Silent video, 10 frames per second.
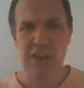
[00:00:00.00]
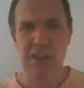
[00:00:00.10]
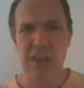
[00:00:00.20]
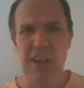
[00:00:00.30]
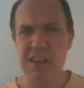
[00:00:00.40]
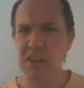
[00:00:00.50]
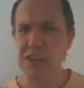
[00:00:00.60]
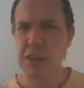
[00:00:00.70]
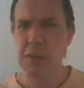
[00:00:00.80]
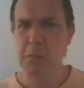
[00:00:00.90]
clean as
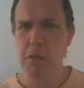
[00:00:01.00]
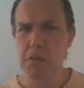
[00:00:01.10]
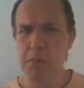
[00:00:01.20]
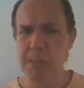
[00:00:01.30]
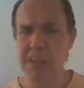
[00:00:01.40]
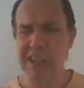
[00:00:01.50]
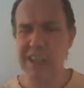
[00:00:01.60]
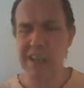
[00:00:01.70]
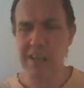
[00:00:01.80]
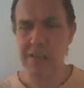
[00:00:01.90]
you can possibly
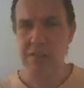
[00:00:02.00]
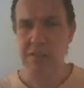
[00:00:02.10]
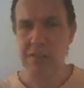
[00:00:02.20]
get it.